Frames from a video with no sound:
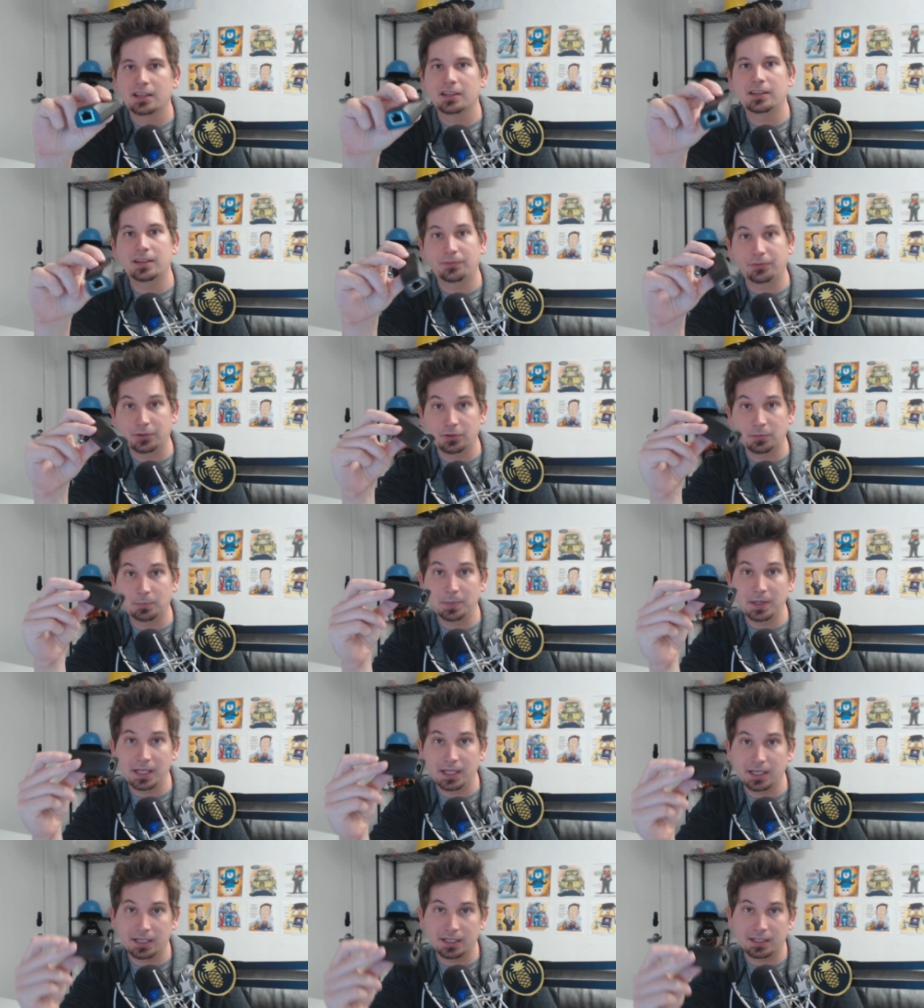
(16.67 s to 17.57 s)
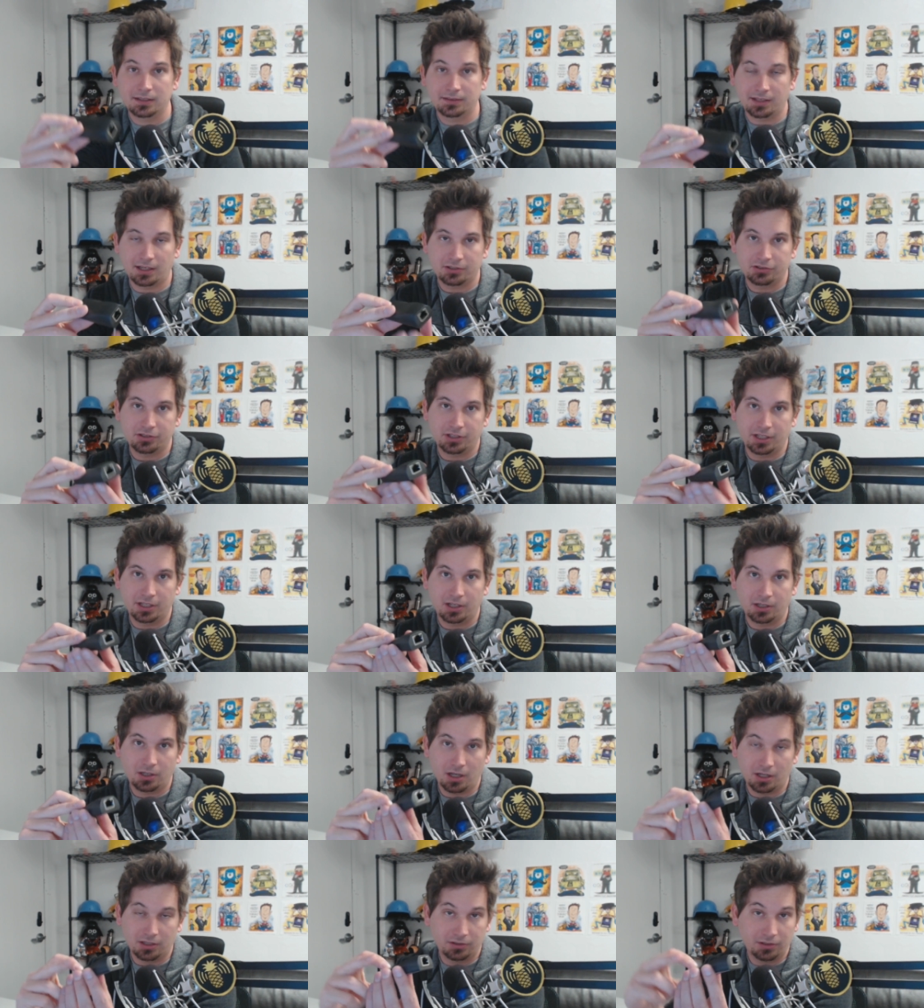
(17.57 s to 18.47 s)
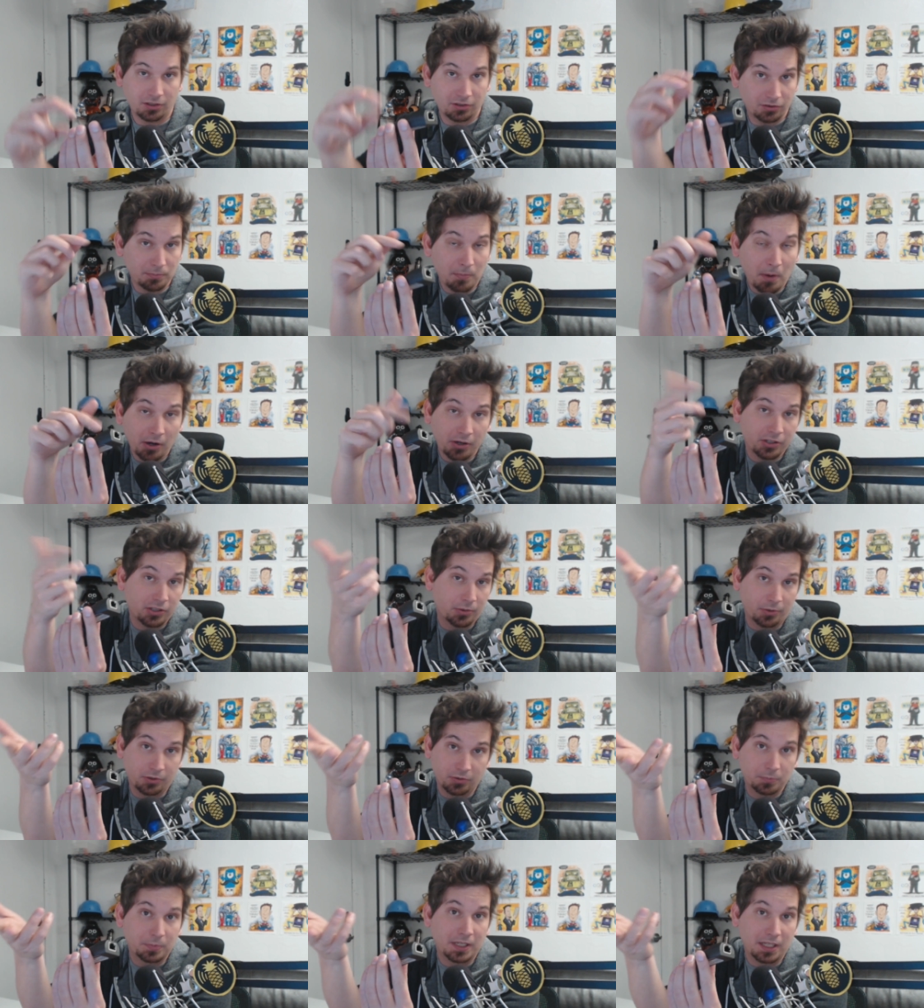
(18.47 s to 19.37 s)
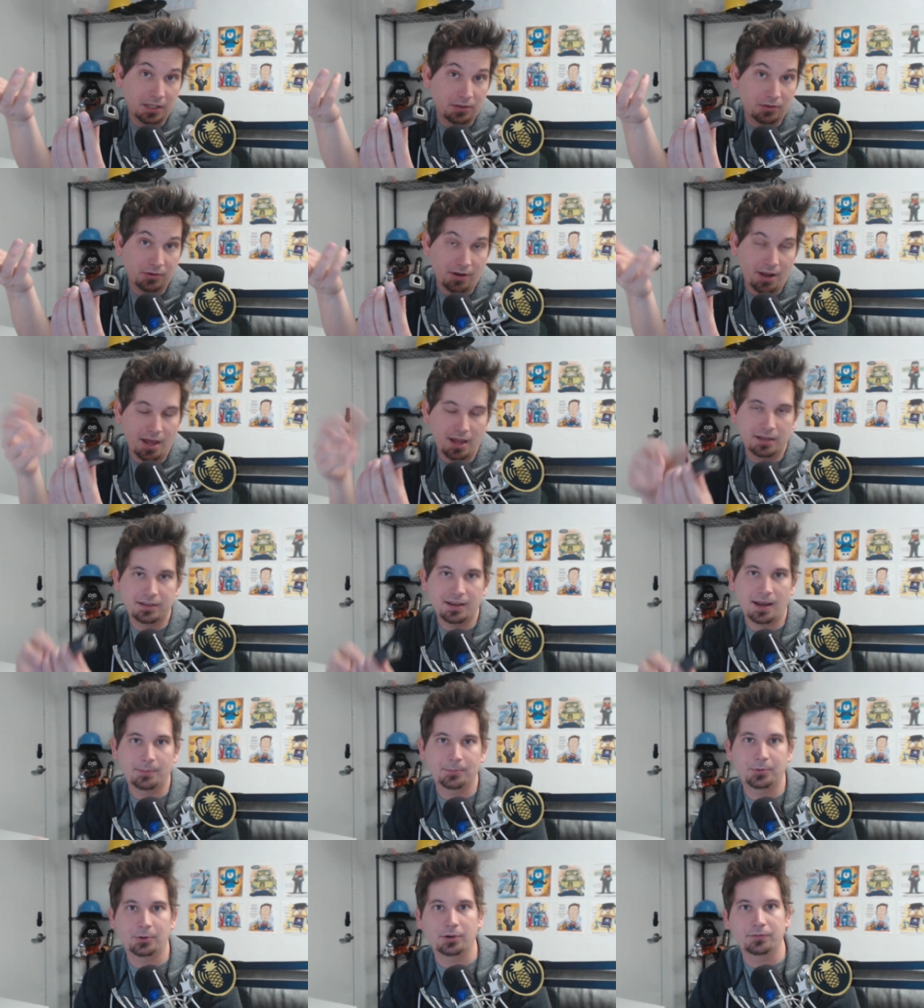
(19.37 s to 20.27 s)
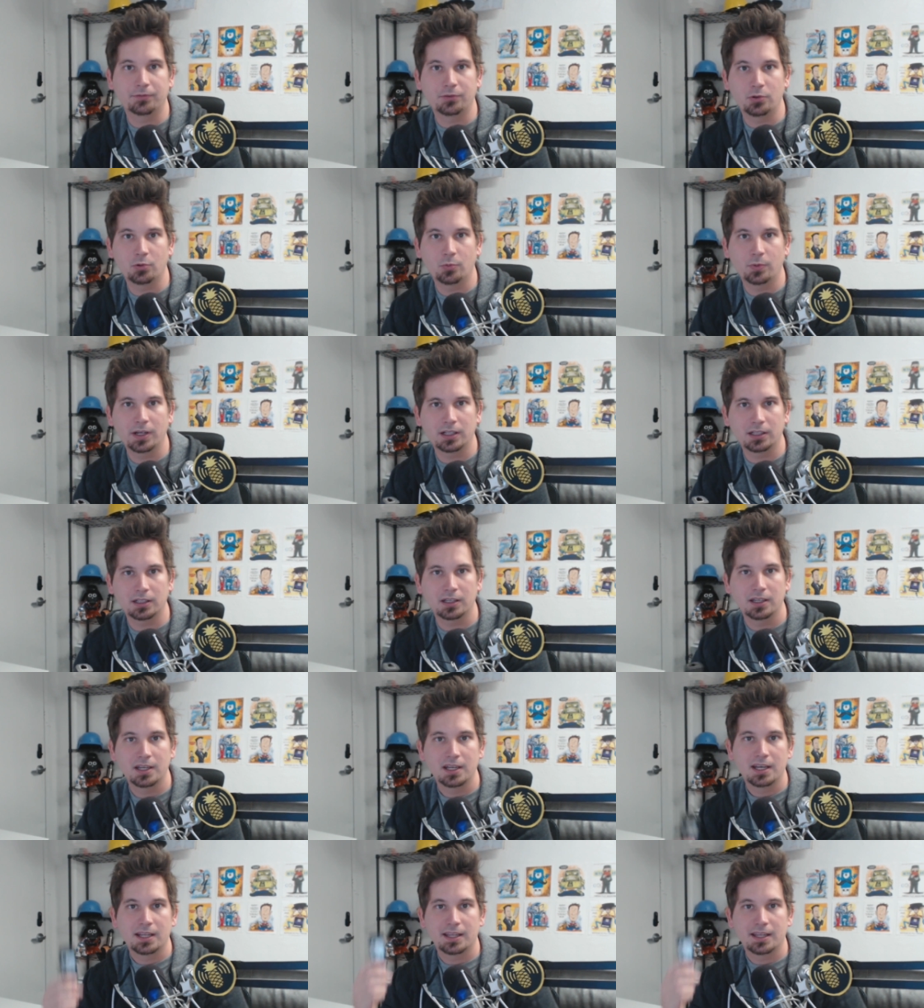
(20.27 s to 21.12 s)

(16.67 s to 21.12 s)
The difference being it's actually a, a, a smart USB Ethernet adapter, if you will,